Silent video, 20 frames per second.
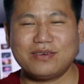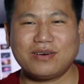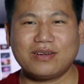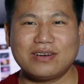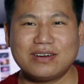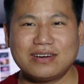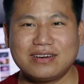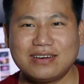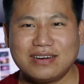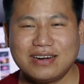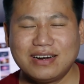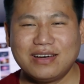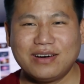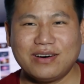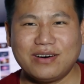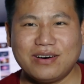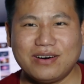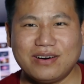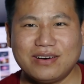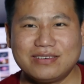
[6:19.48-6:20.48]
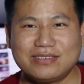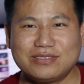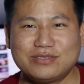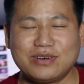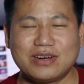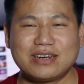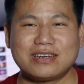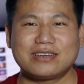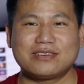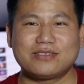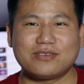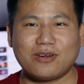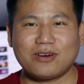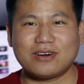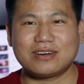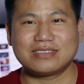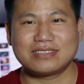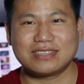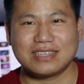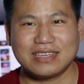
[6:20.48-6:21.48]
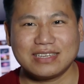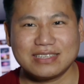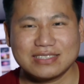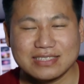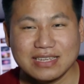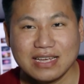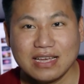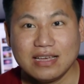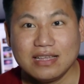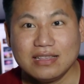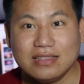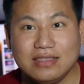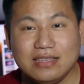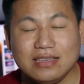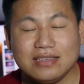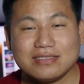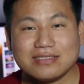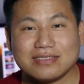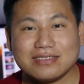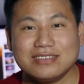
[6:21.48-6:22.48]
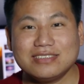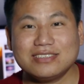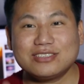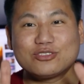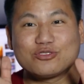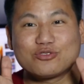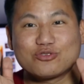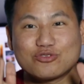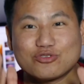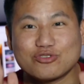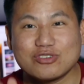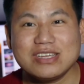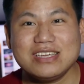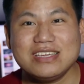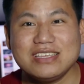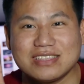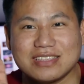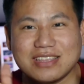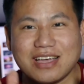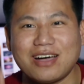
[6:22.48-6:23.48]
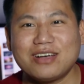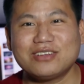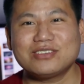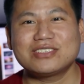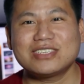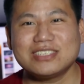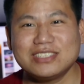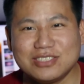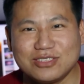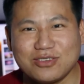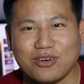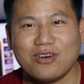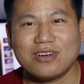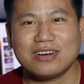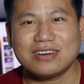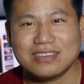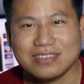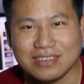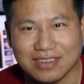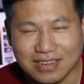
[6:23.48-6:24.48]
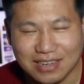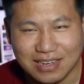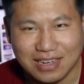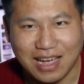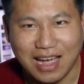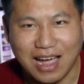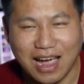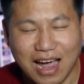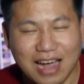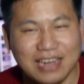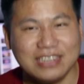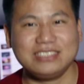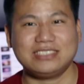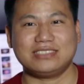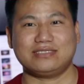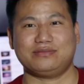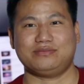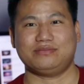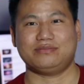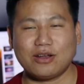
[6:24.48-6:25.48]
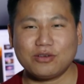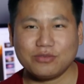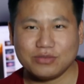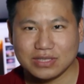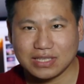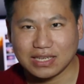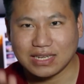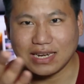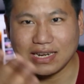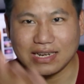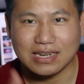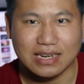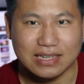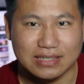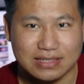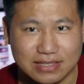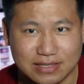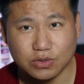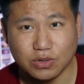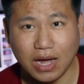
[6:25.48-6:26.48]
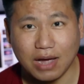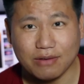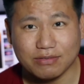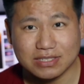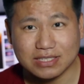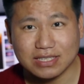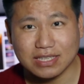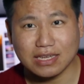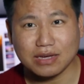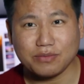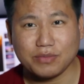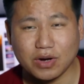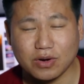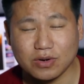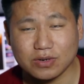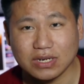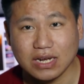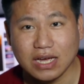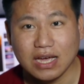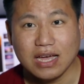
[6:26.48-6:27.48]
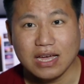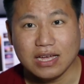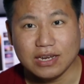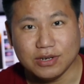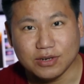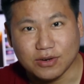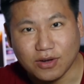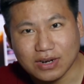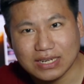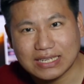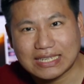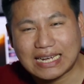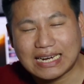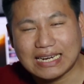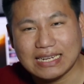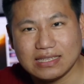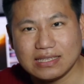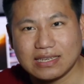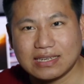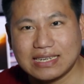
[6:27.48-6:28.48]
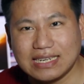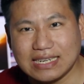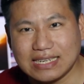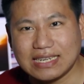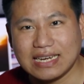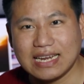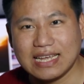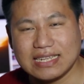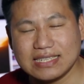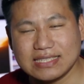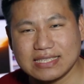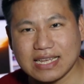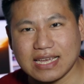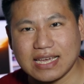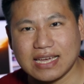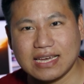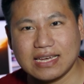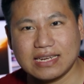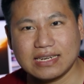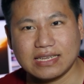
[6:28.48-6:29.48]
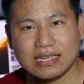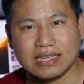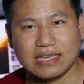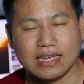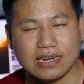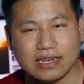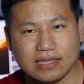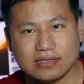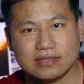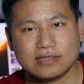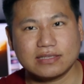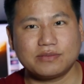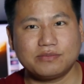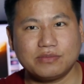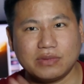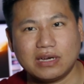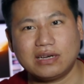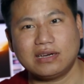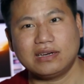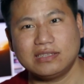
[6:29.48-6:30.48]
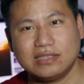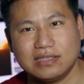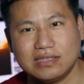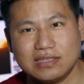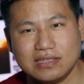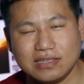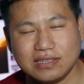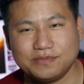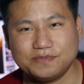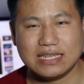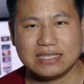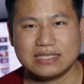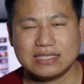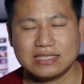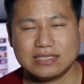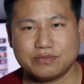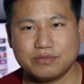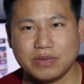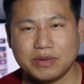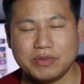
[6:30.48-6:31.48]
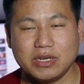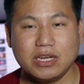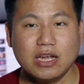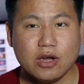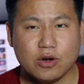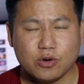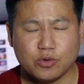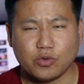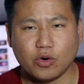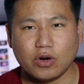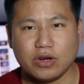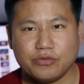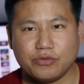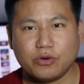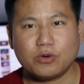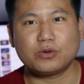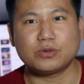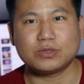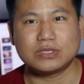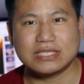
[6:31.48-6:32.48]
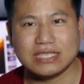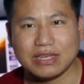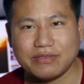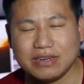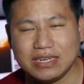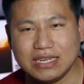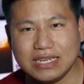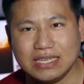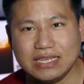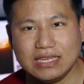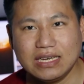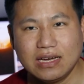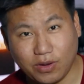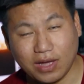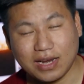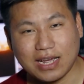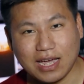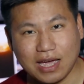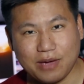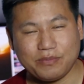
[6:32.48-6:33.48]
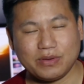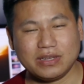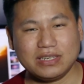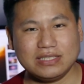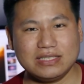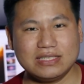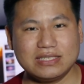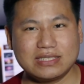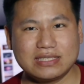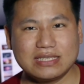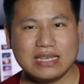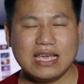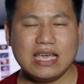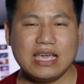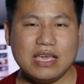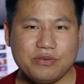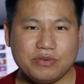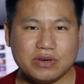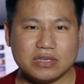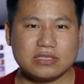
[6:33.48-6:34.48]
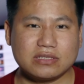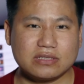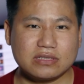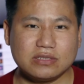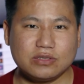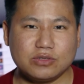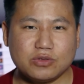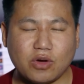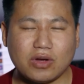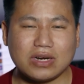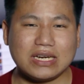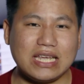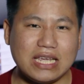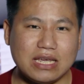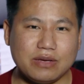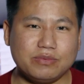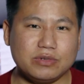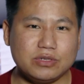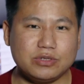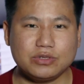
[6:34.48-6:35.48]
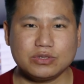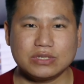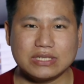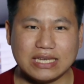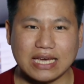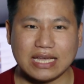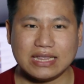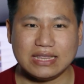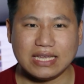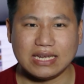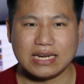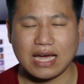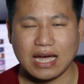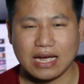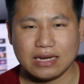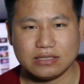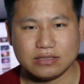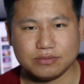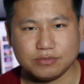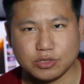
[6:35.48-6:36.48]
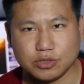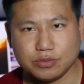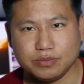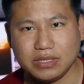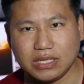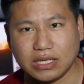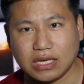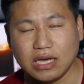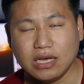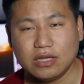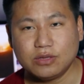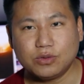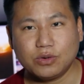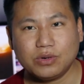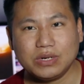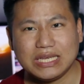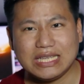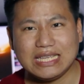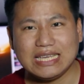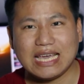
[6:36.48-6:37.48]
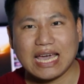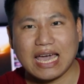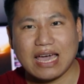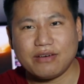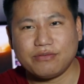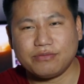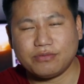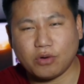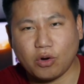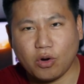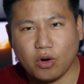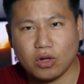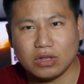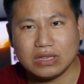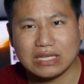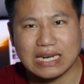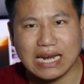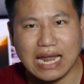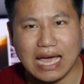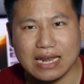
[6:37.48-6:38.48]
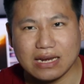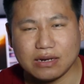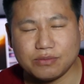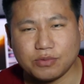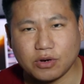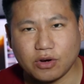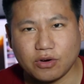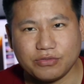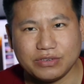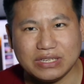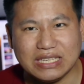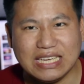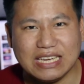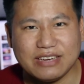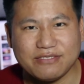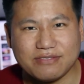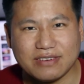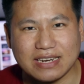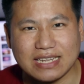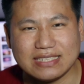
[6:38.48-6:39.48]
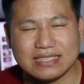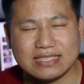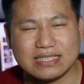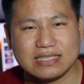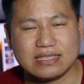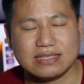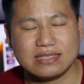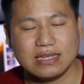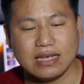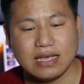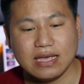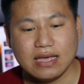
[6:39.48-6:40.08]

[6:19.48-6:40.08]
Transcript: or $200 things, this is $3,000 item along with the kit lens. So I was thinking about not getting the kit lens and getting some other lenses, maybe 24-70. What happened is, he was not able to get that item to me. Though he have all the lineup of EF lenses,